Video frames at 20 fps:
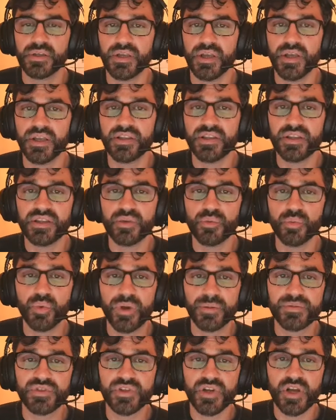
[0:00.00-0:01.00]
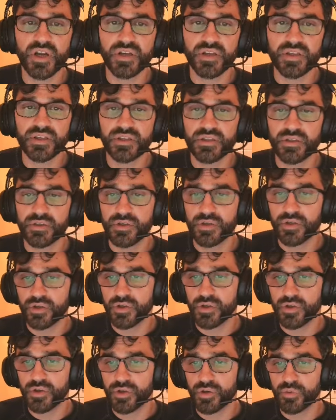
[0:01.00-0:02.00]
and then the WebSocket
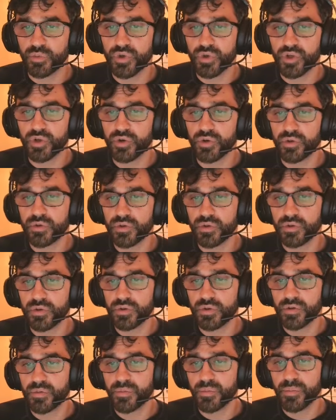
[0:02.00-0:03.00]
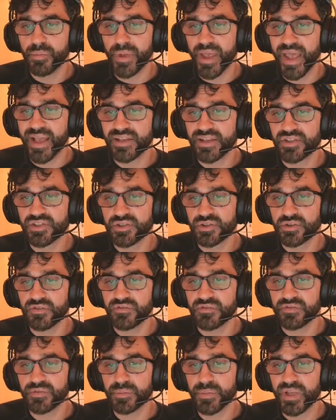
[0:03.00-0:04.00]
will pass your
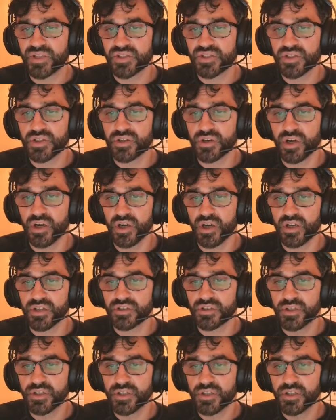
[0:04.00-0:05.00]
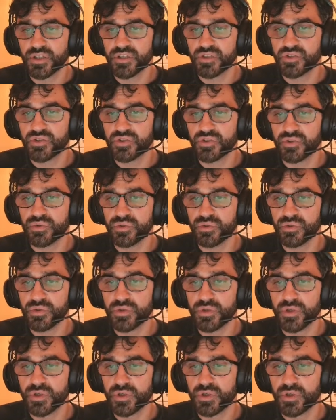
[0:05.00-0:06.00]
information on to
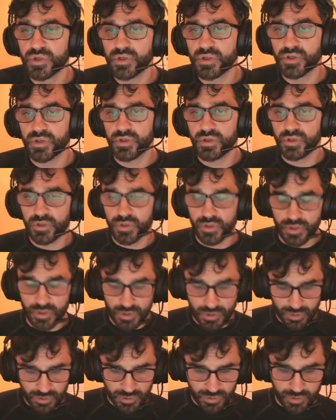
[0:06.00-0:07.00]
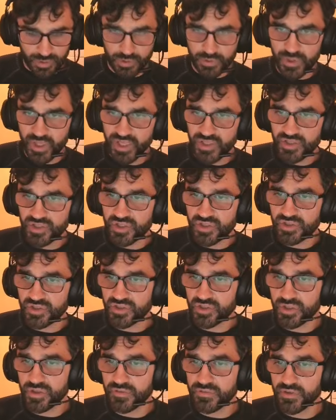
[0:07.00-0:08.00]
a location
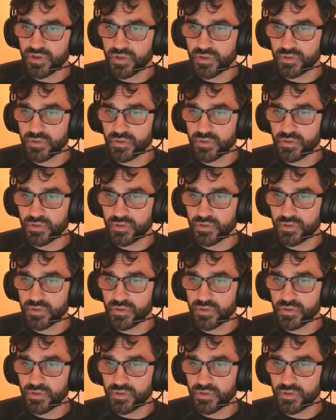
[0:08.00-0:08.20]
server.